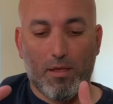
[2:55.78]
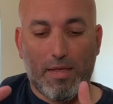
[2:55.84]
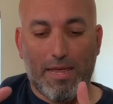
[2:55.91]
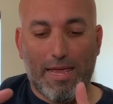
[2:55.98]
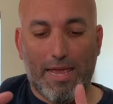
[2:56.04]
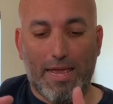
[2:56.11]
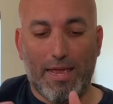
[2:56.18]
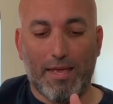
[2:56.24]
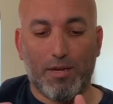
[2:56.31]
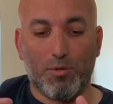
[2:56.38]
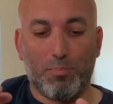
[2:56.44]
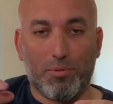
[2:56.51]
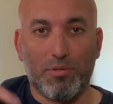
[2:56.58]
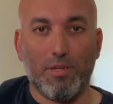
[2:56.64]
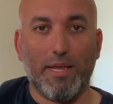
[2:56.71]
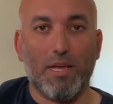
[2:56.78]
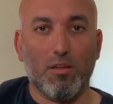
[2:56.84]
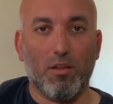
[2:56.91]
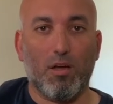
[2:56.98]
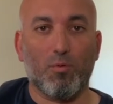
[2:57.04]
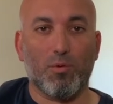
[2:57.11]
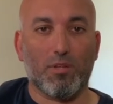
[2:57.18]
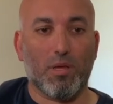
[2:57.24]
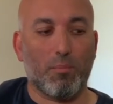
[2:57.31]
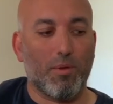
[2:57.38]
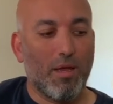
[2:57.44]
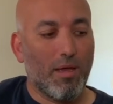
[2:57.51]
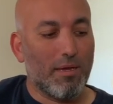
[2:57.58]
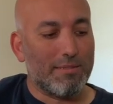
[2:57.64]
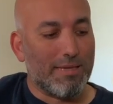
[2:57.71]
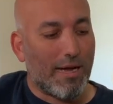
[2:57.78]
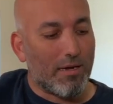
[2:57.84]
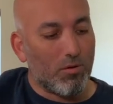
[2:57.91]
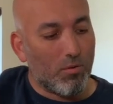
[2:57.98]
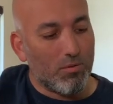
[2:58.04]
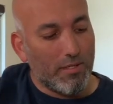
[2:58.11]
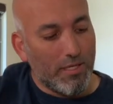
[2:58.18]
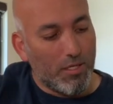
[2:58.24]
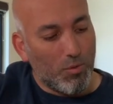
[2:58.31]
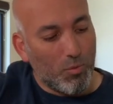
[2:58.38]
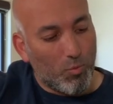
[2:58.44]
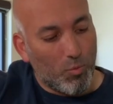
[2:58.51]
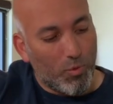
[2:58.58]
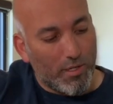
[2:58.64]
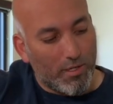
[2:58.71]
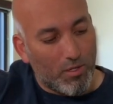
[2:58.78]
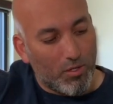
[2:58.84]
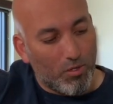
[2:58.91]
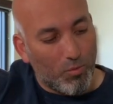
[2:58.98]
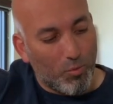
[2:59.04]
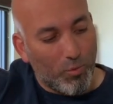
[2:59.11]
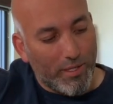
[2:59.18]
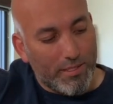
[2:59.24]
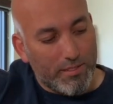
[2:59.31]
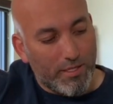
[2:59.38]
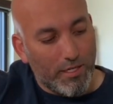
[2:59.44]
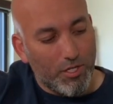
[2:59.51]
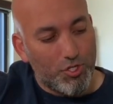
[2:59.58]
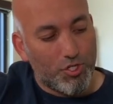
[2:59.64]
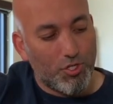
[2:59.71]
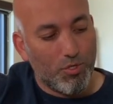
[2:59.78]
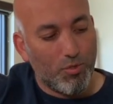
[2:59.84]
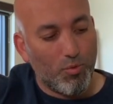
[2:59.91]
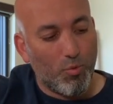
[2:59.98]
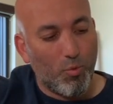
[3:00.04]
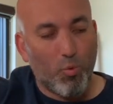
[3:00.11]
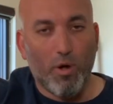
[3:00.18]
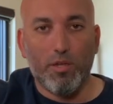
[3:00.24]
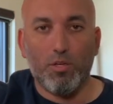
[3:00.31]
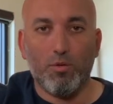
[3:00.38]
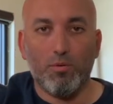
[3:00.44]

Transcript: and play along with them. Not only will we teach you what you